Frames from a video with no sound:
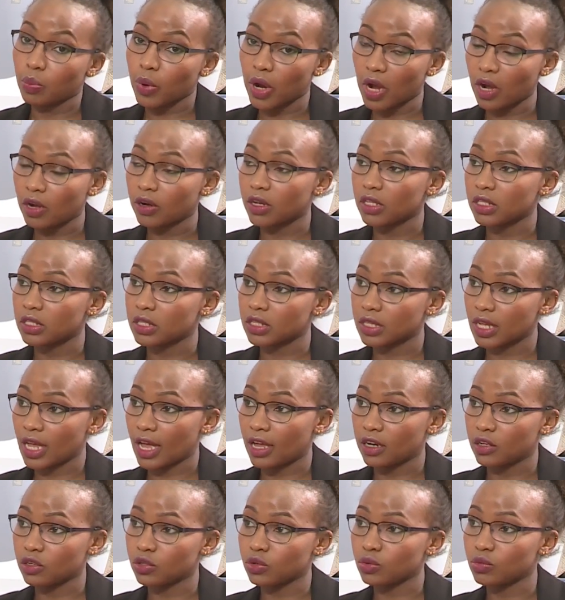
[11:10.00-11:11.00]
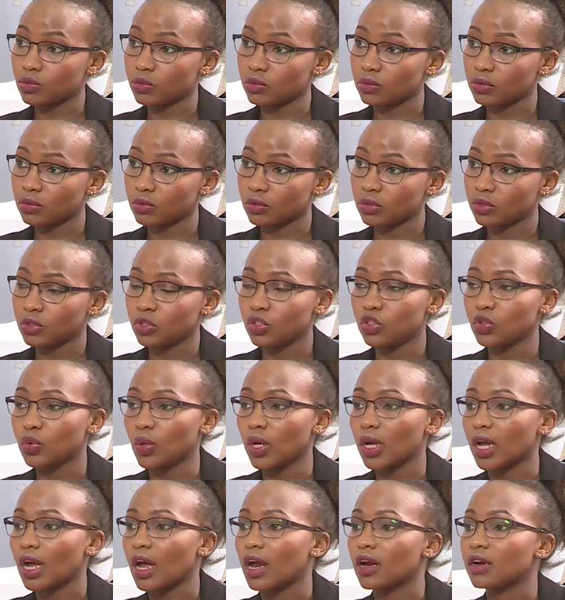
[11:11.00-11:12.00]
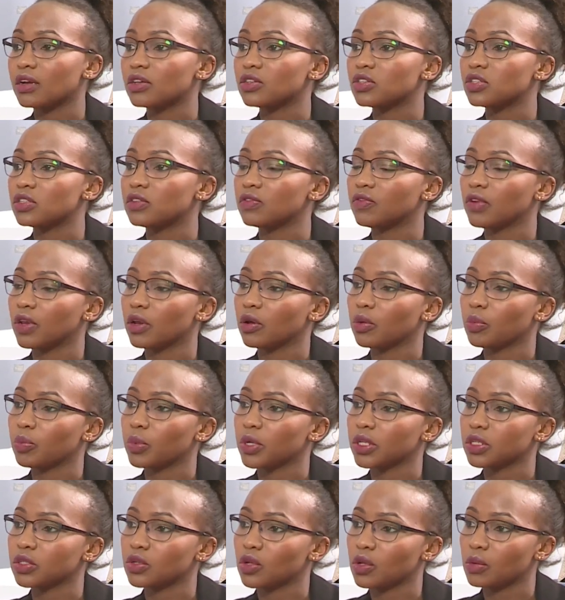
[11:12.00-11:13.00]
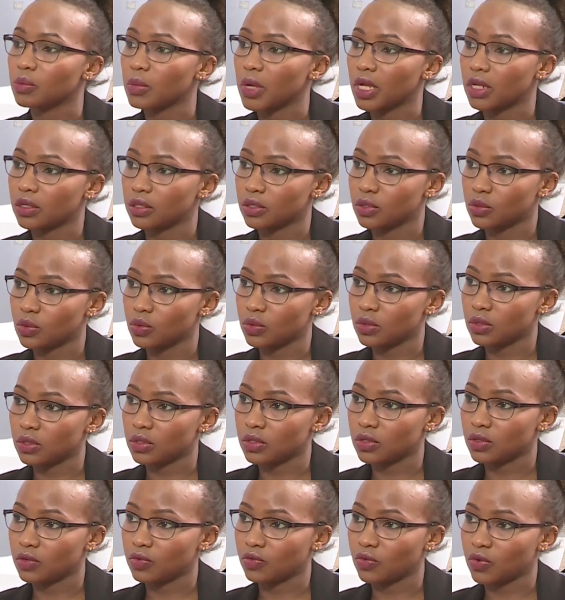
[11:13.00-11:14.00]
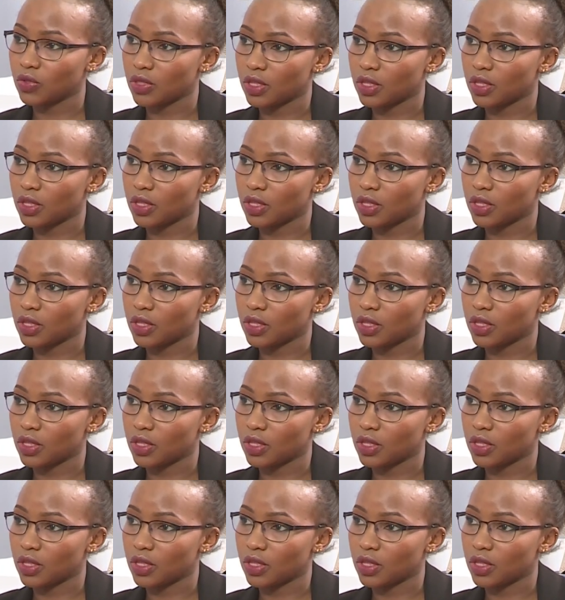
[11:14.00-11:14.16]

parents can do to encourage developmental milestones. I'll